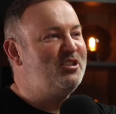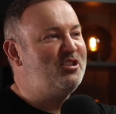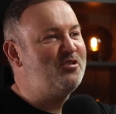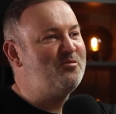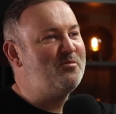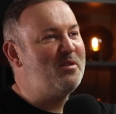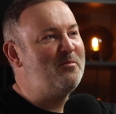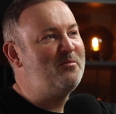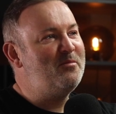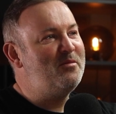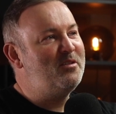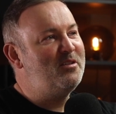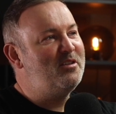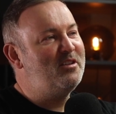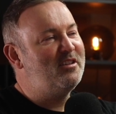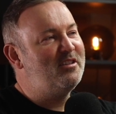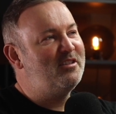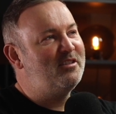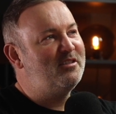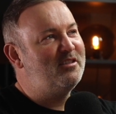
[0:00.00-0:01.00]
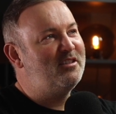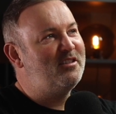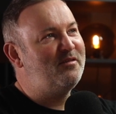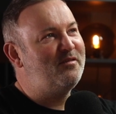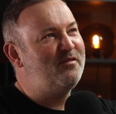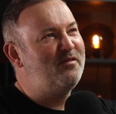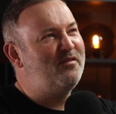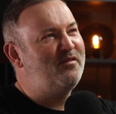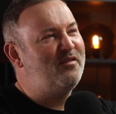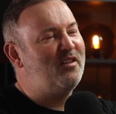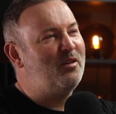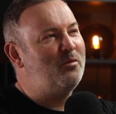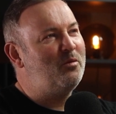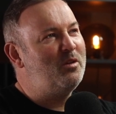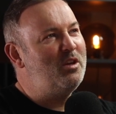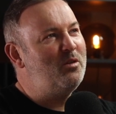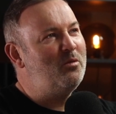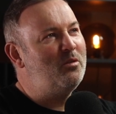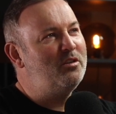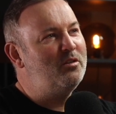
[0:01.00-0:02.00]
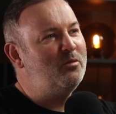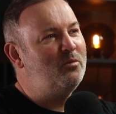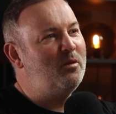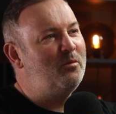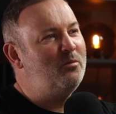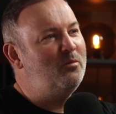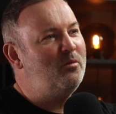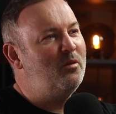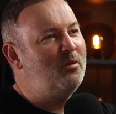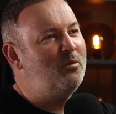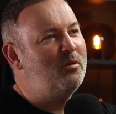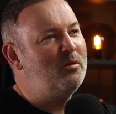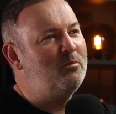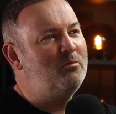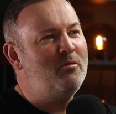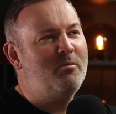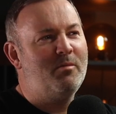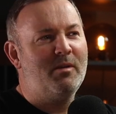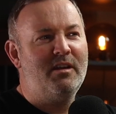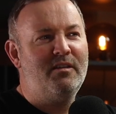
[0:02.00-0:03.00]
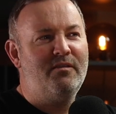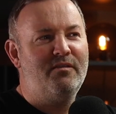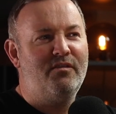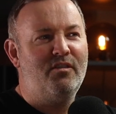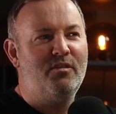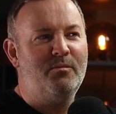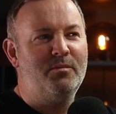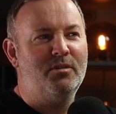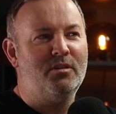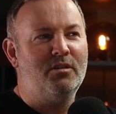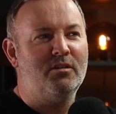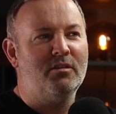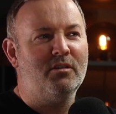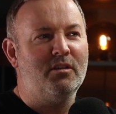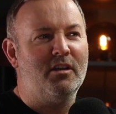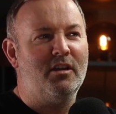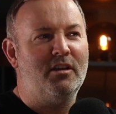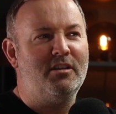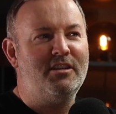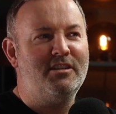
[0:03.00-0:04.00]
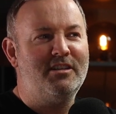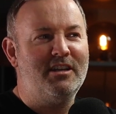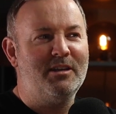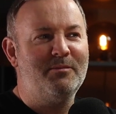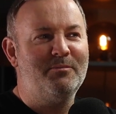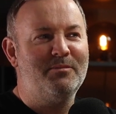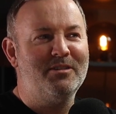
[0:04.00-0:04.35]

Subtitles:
do you remember were you on the one when we played football and your dad